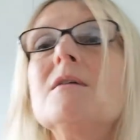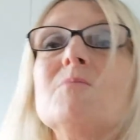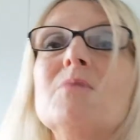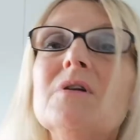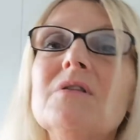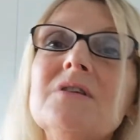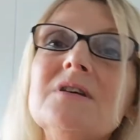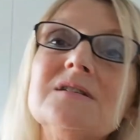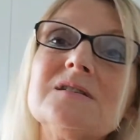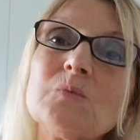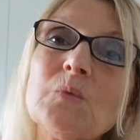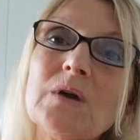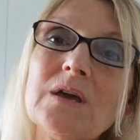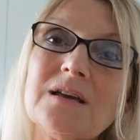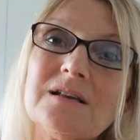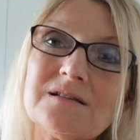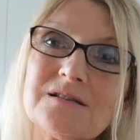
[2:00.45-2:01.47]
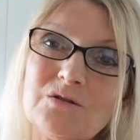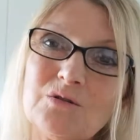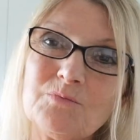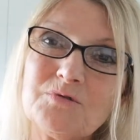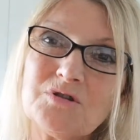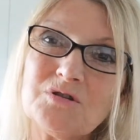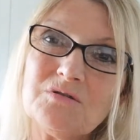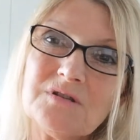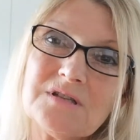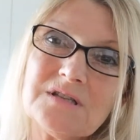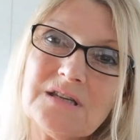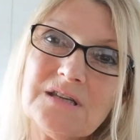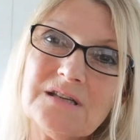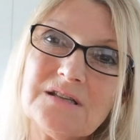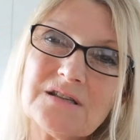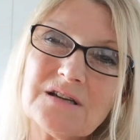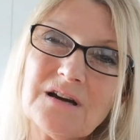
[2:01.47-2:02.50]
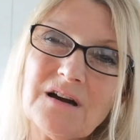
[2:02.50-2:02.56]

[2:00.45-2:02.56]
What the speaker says: But this week is an opportunity to